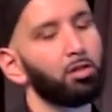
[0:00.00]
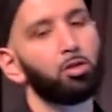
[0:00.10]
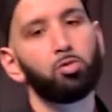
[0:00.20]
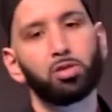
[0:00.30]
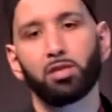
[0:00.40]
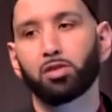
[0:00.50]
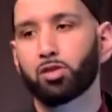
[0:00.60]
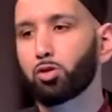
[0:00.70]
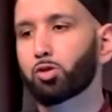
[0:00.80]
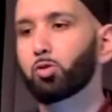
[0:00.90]
lose their
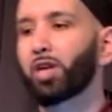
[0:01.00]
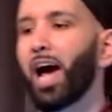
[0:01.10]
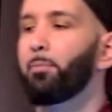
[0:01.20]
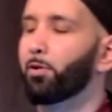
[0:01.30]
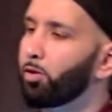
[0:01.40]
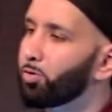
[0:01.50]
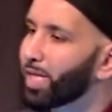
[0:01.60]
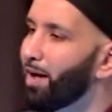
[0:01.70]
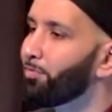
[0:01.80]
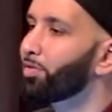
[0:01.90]
social capital, lose
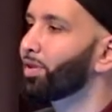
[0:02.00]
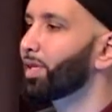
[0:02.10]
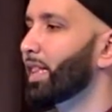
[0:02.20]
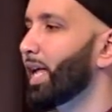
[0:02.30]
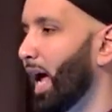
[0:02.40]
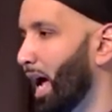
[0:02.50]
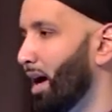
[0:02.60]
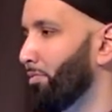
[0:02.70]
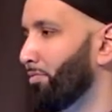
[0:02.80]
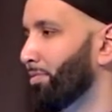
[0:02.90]
everything that they
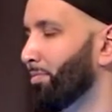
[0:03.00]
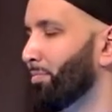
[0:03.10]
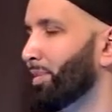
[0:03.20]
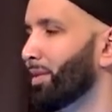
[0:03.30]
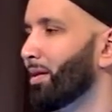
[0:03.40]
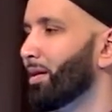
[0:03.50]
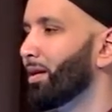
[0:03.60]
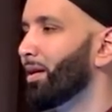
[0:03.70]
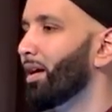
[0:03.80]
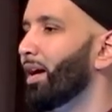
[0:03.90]
have.
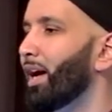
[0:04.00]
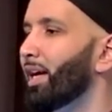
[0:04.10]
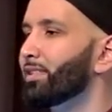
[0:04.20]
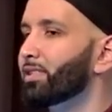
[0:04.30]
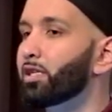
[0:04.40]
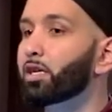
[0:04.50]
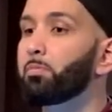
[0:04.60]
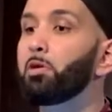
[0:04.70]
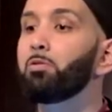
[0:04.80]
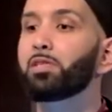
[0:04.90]
And the
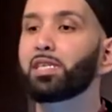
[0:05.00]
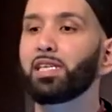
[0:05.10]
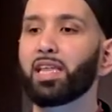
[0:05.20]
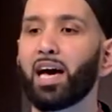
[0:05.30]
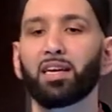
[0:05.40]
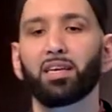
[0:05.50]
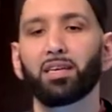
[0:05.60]
community that